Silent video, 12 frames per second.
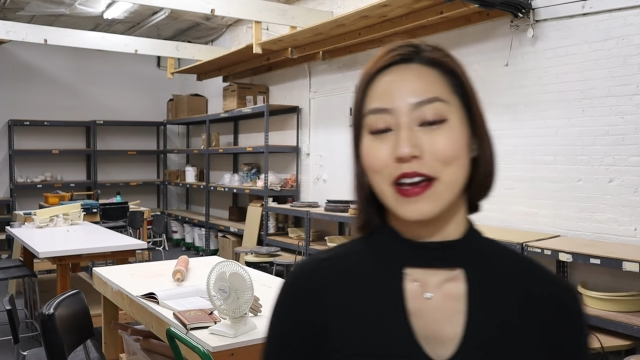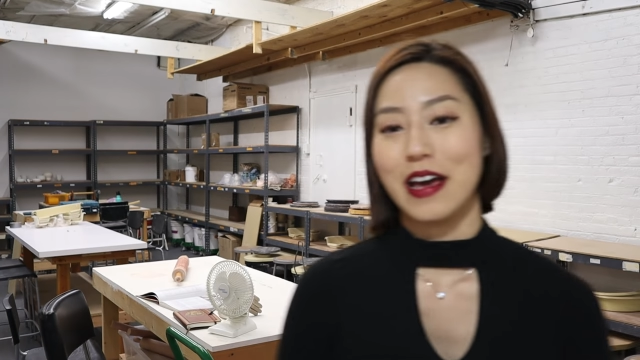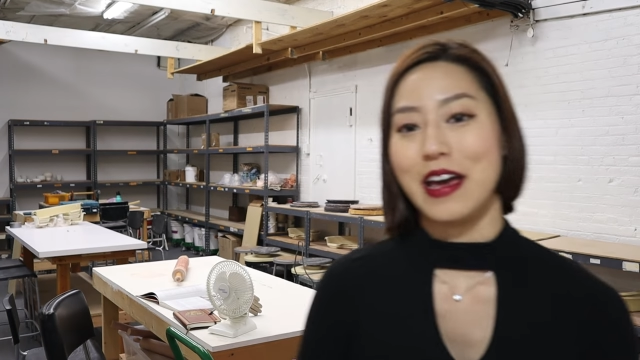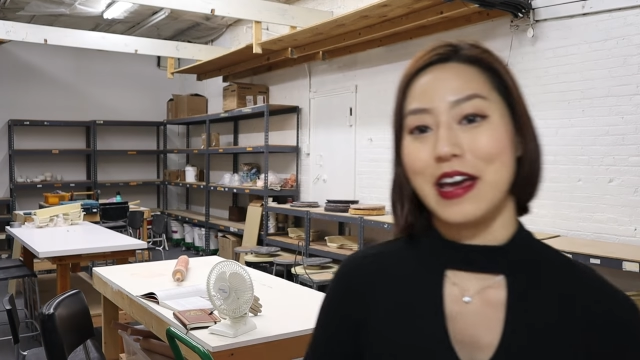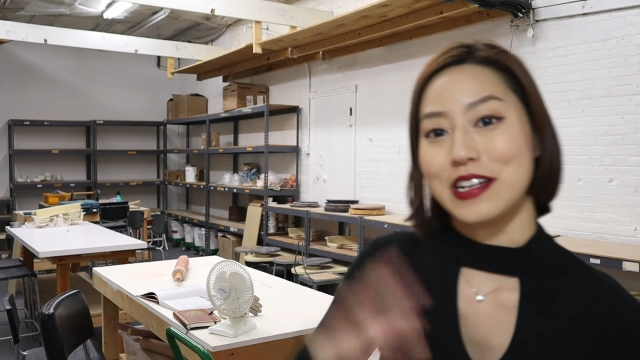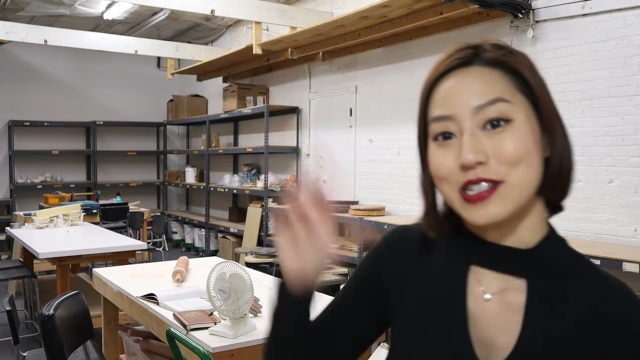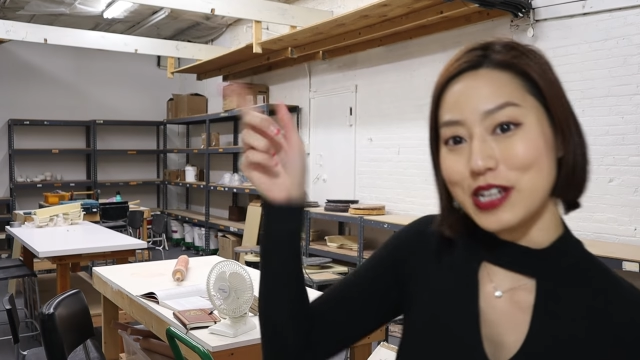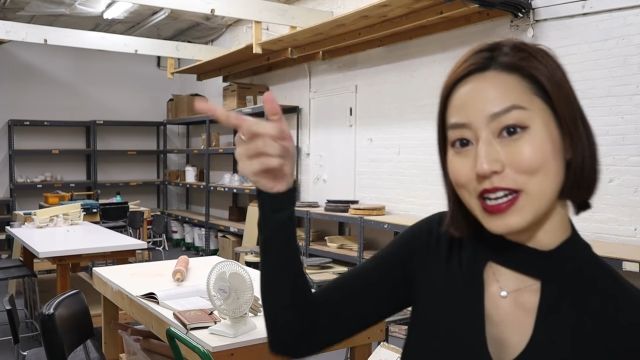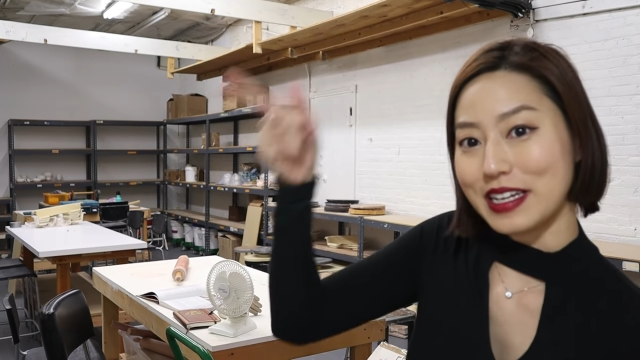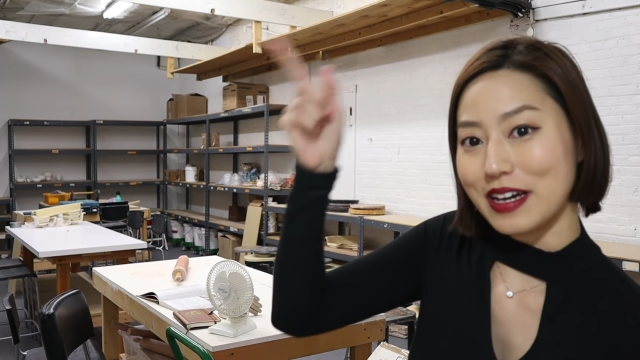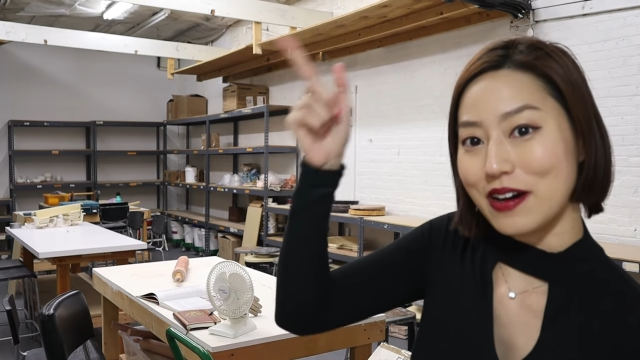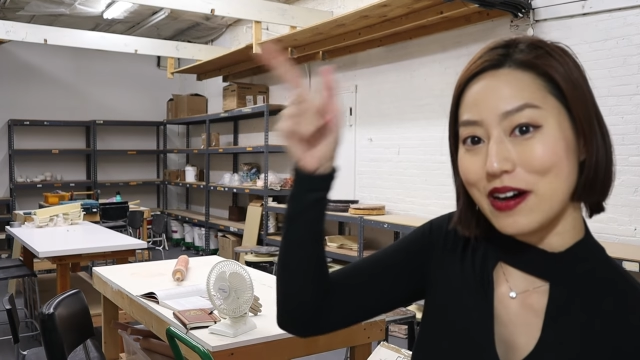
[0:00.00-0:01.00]
and
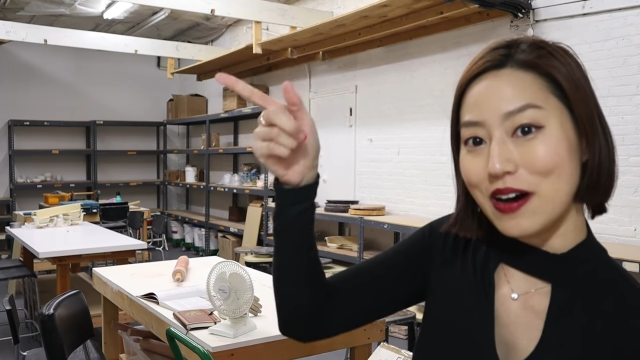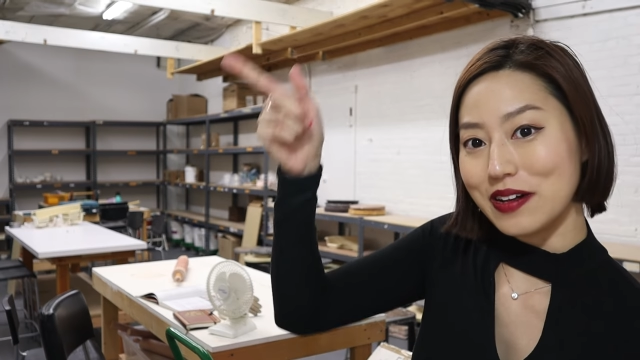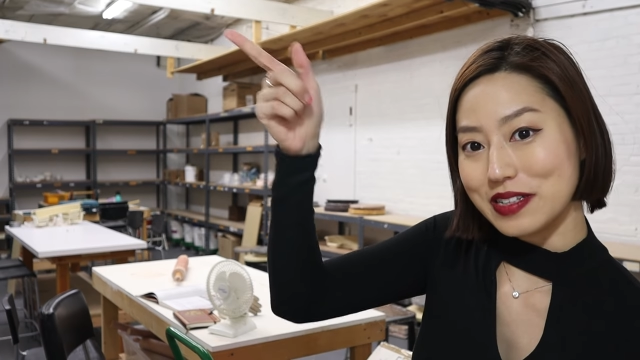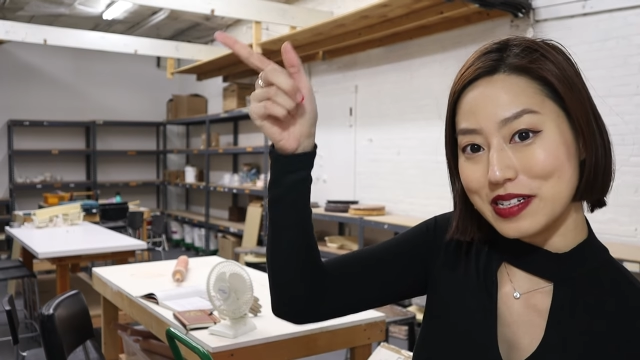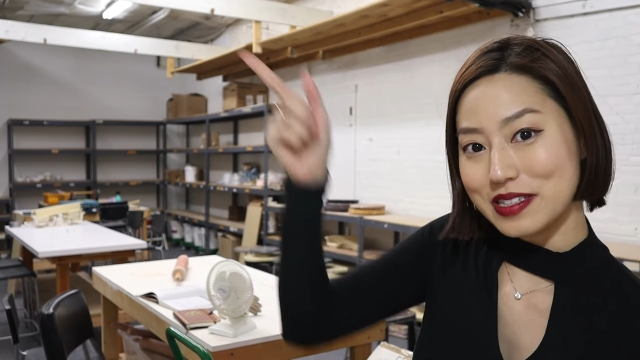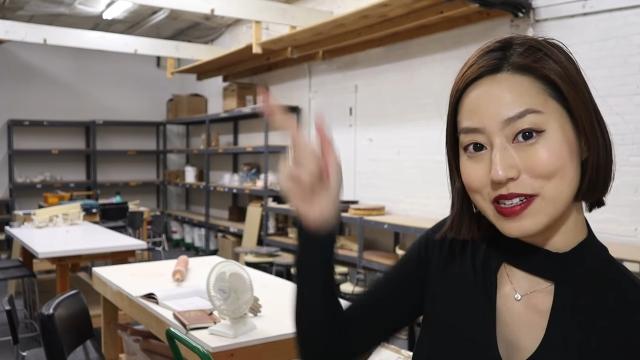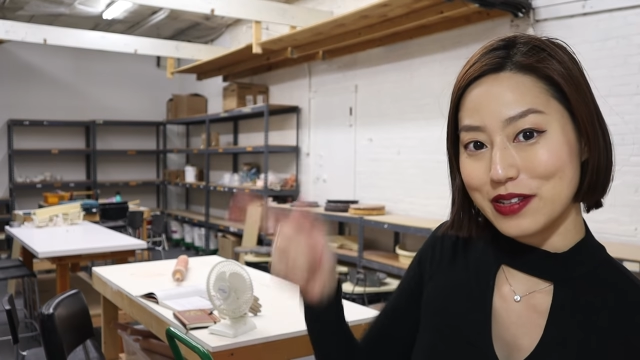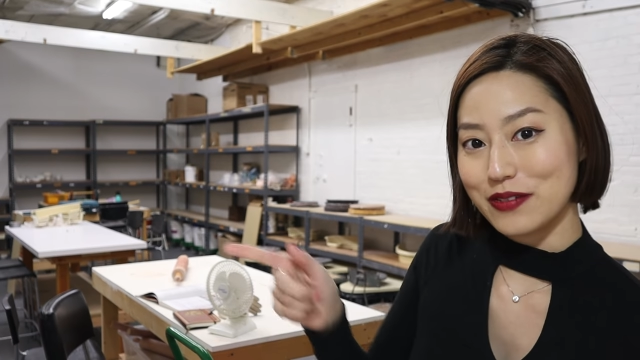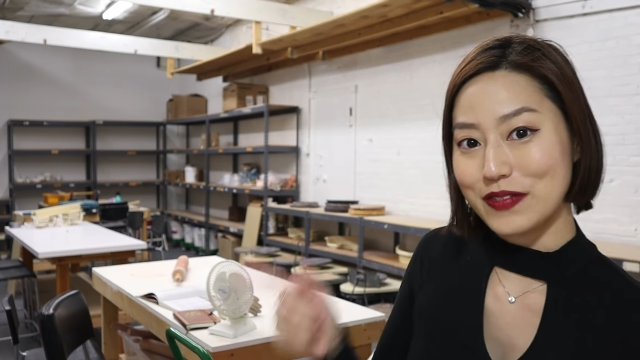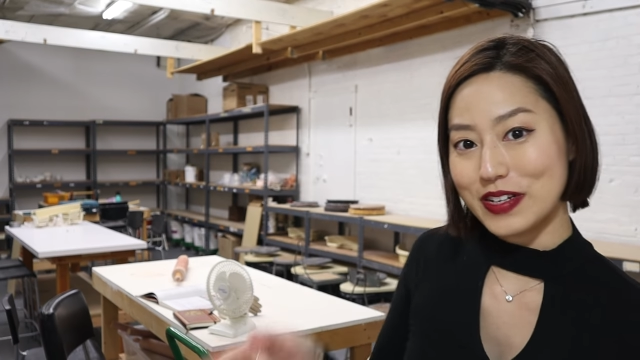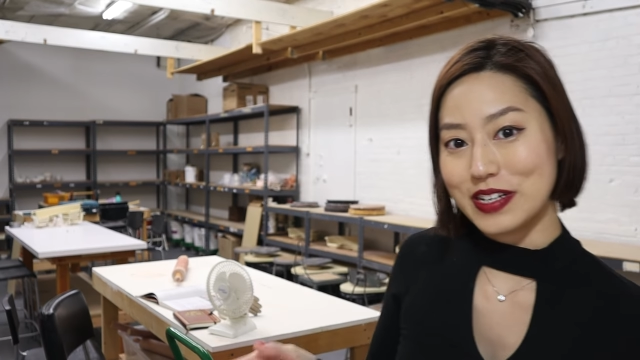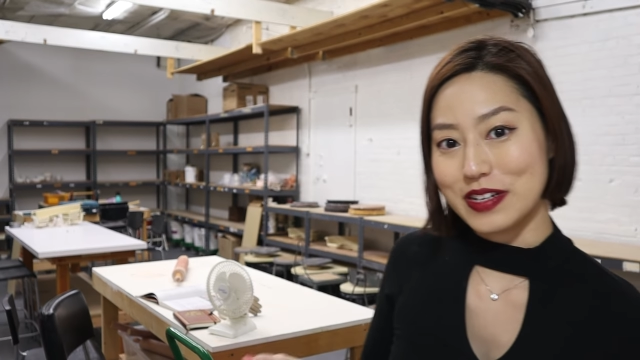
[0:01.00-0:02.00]
check out all these other
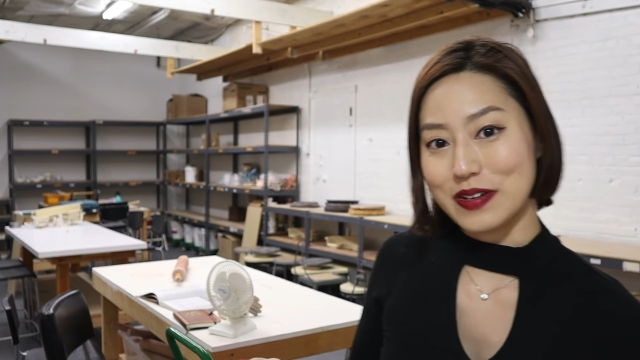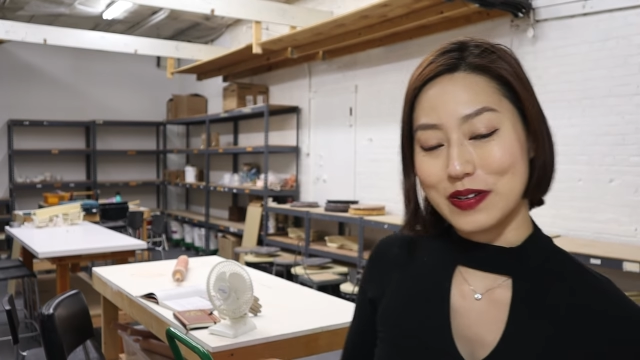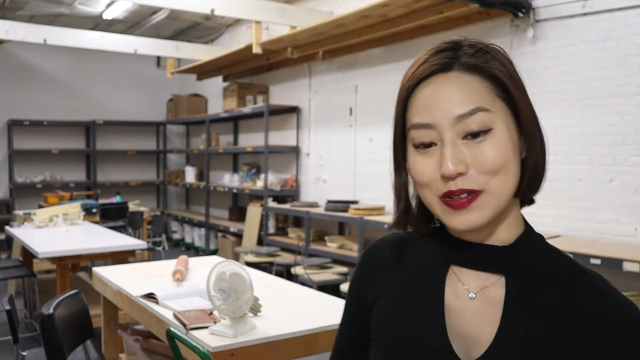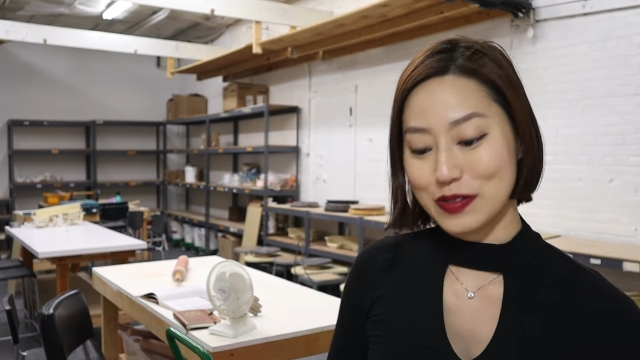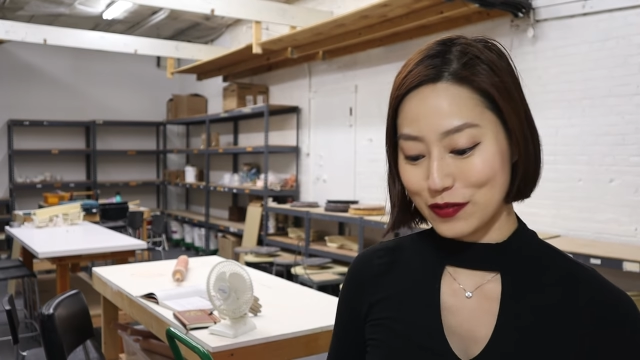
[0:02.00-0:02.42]
videos